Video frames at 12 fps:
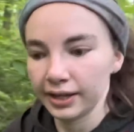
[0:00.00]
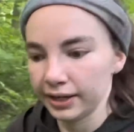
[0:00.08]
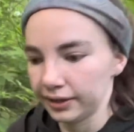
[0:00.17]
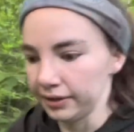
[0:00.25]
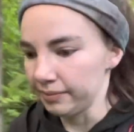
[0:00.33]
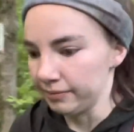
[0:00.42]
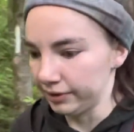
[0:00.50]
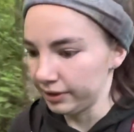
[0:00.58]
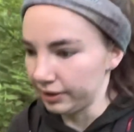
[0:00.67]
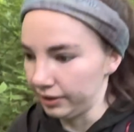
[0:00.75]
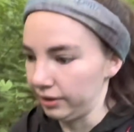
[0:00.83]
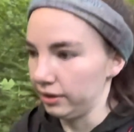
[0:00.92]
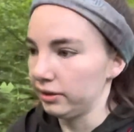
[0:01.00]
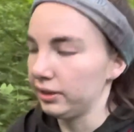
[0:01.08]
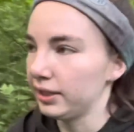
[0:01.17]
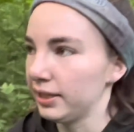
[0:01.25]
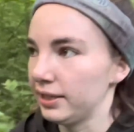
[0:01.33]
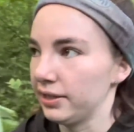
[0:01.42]
Good morning, y'all.
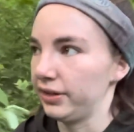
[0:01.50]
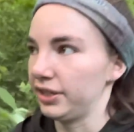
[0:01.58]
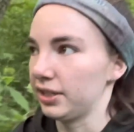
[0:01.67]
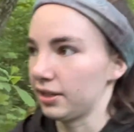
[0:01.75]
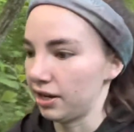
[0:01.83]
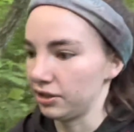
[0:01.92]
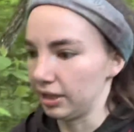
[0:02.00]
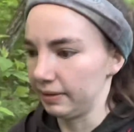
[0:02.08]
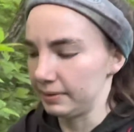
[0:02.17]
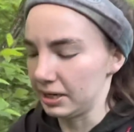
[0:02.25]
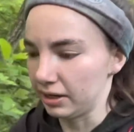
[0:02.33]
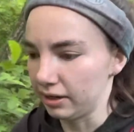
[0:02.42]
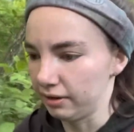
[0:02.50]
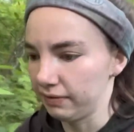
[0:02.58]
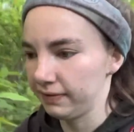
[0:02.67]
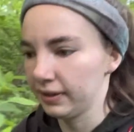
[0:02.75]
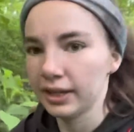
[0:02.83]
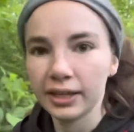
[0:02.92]
So I just got dropped off
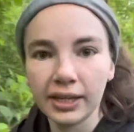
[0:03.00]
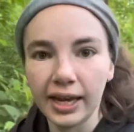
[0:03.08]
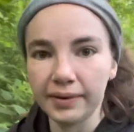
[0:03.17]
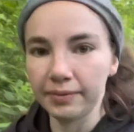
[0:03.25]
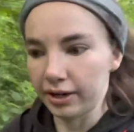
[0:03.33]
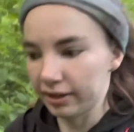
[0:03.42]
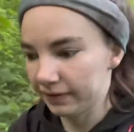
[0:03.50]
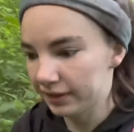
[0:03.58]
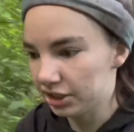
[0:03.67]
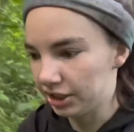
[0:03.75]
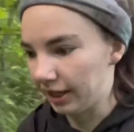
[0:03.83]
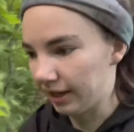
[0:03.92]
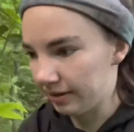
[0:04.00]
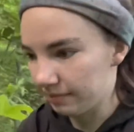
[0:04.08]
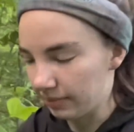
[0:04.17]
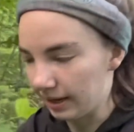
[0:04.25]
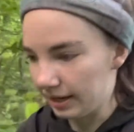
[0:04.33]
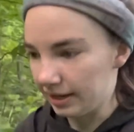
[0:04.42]
at Rockfish Gap
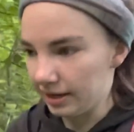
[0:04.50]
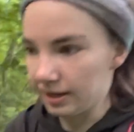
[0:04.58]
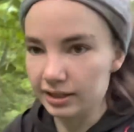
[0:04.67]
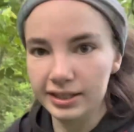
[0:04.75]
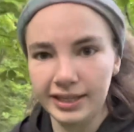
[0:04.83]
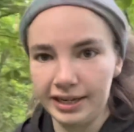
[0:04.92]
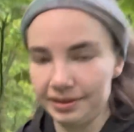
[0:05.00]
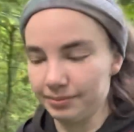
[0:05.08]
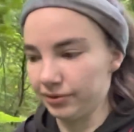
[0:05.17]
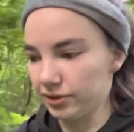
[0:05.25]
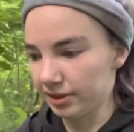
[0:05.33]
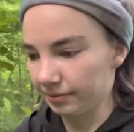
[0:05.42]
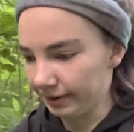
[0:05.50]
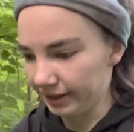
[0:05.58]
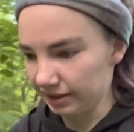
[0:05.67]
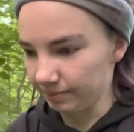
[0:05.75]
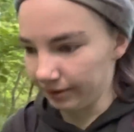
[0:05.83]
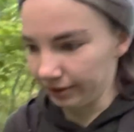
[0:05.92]
by Stanimals in
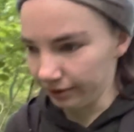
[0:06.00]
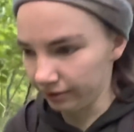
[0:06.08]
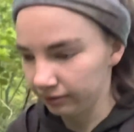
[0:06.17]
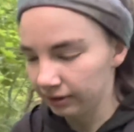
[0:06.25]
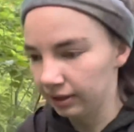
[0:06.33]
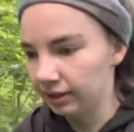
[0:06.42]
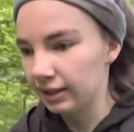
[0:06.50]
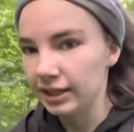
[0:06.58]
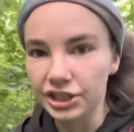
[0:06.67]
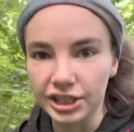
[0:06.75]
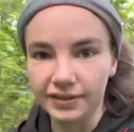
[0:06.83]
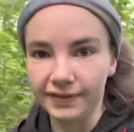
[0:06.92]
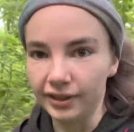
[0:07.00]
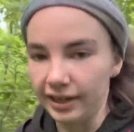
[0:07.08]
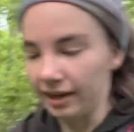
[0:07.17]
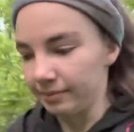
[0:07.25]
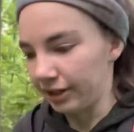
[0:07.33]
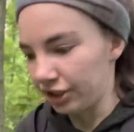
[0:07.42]
Waynesboro. Just filled
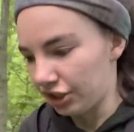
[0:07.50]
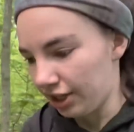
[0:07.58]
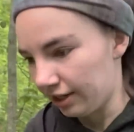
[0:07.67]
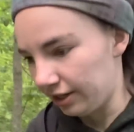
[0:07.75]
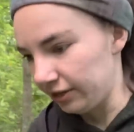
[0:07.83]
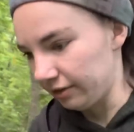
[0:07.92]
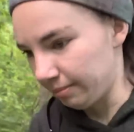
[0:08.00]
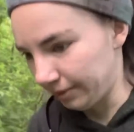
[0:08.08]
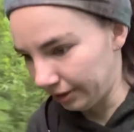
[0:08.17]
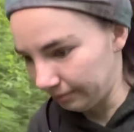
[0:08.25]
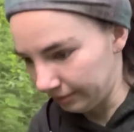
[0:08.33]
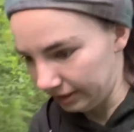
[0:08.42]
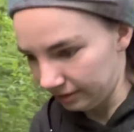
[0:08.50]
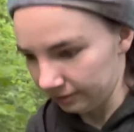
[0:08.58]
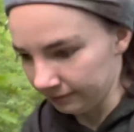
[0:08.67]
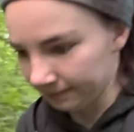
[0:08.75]
out my Shenandoah permit.